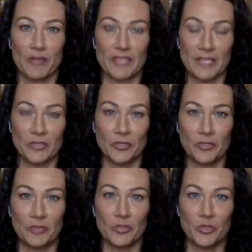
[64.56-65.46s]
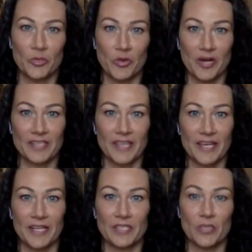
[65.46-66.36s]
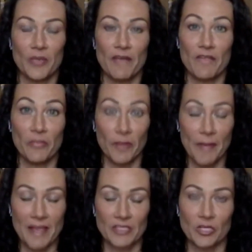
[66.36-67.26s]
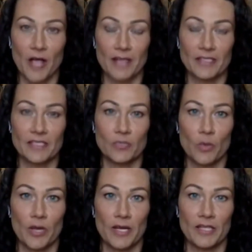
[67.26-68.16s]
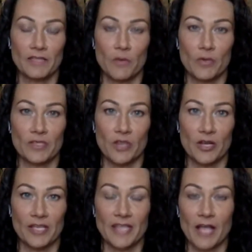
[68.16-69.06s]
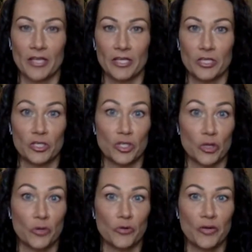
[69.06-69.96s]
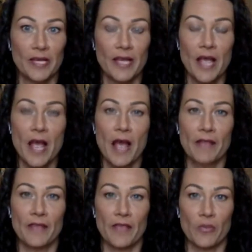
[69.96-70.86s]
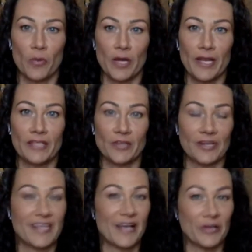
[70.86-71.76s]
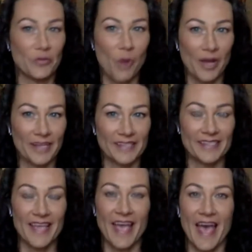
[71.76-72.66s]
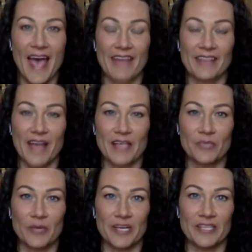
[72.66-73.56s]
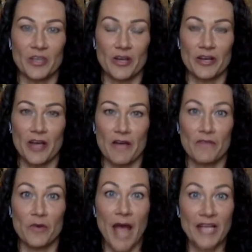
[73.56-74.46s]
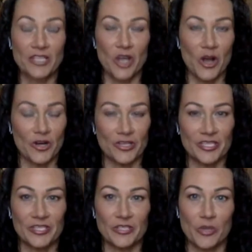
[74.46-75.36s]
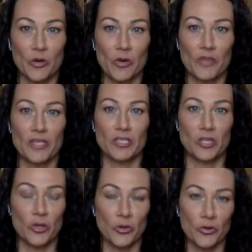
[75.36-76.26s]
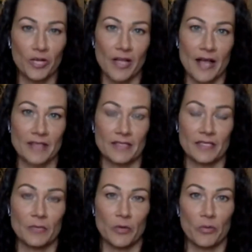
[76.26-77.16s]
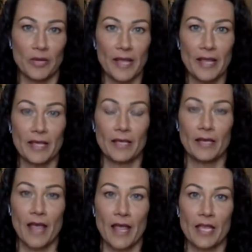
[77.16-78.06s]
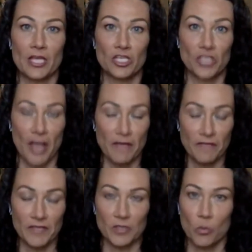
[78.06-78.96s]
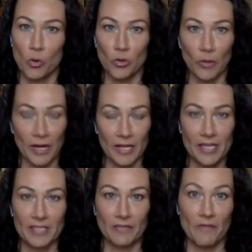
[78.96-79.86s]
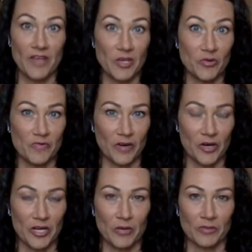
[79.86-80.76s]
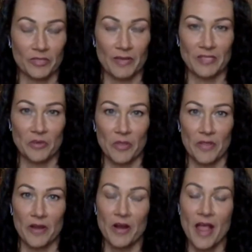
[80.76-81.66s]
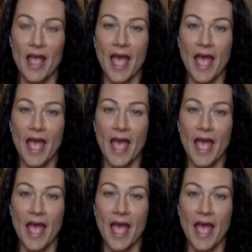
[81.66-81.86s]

great presenters. I'm super excited. So we have three master classes. One is focused on Italian charcuterie, the other one is on Italian wines, and the last one is on uh, focaccia art. So the charcuterie class, we're bringing in a chef. He's award-winning. He's from Vancouver. He owns a restaurant there.